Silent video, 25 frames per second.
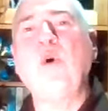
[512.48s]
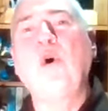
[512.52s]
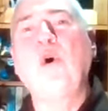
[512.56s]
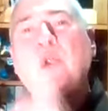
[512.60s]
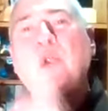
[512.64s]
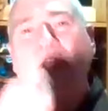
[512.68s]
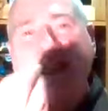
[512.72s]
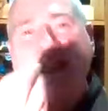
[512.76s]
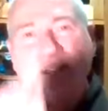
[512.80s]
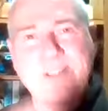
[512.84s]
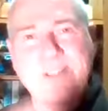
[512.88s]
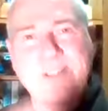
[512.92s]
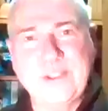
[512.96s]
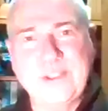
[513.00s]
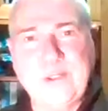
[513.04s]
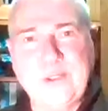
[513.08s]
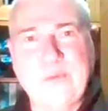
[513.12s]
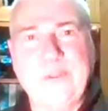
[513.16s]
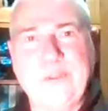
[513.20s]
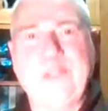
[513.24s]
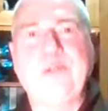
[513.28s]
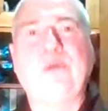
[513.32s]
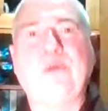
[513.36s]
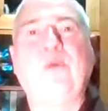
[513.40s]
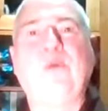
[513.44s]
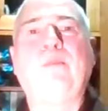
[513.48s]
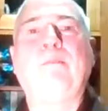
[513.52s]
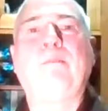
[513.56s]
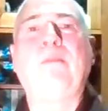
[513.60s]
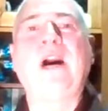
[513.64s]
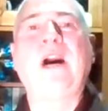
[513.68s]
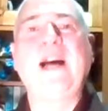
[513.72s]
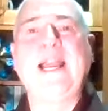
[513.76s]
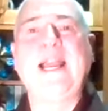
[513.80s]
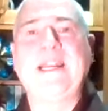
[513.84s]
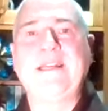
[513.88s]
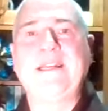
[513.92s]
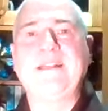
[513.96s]
All has to do with your own
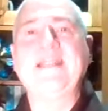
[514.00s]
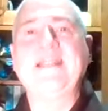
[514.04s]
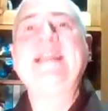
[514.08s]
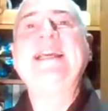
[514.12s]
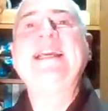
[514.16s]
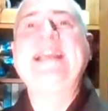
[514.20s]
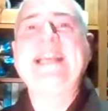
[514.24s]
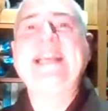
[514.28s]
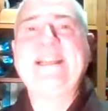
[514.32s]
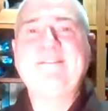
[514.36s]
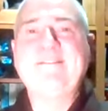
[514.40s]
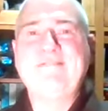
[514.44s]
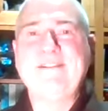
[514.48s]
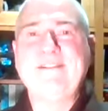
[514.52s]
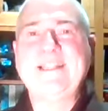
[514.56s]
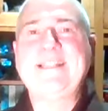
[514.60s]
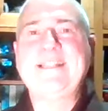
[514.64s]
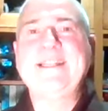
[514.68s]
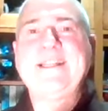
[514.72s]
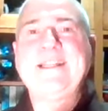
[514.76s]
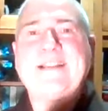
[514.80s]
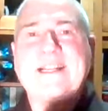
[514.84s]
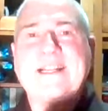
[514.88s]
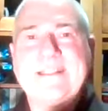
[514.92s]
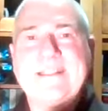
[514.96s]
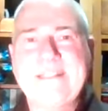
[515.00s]
mind. Everything I